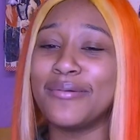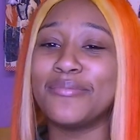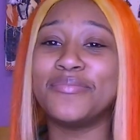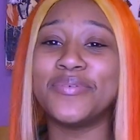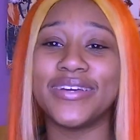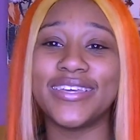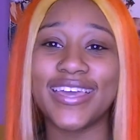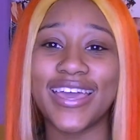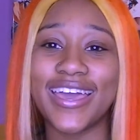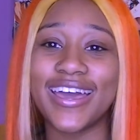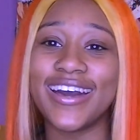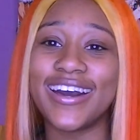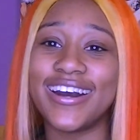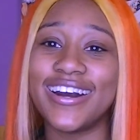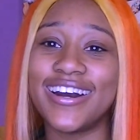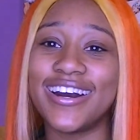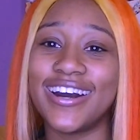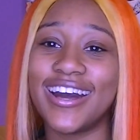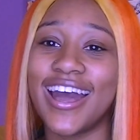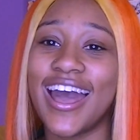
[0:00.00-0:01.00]
But yeah,
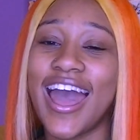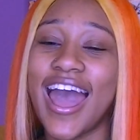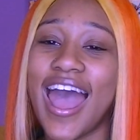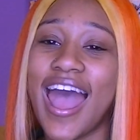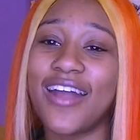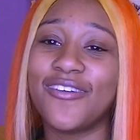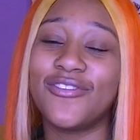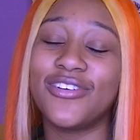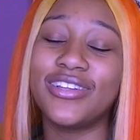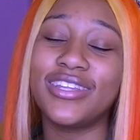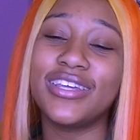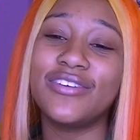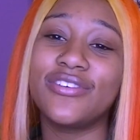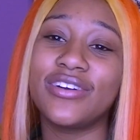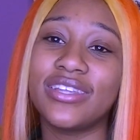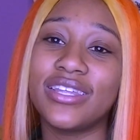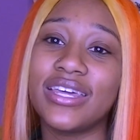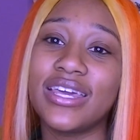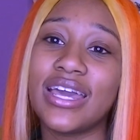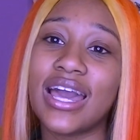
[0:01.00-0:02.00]
uh, I really
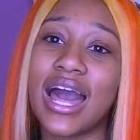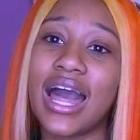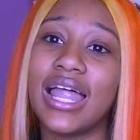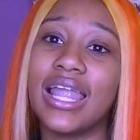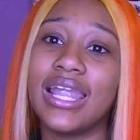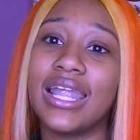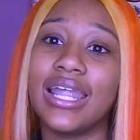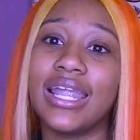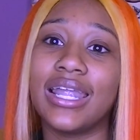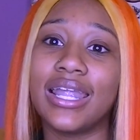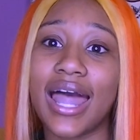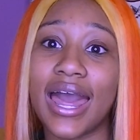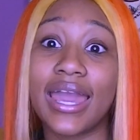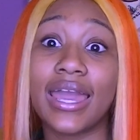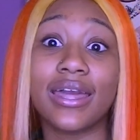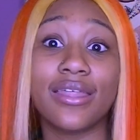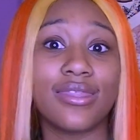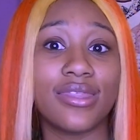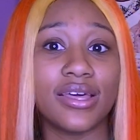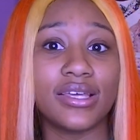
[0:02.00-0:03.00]
really
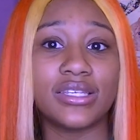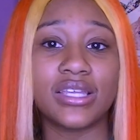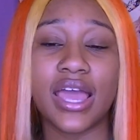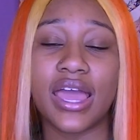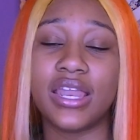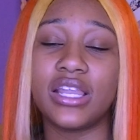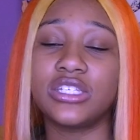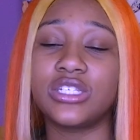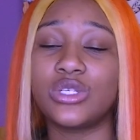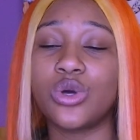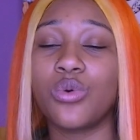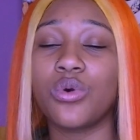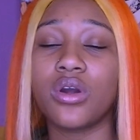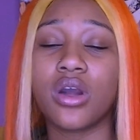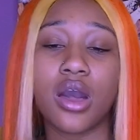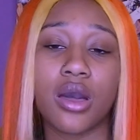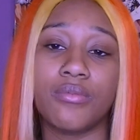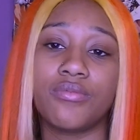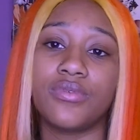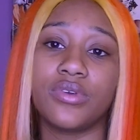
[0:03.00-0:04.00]
like this, and it's so
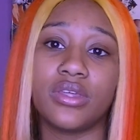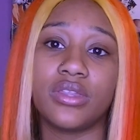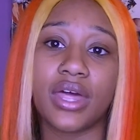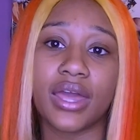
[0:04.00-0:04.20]
comfy.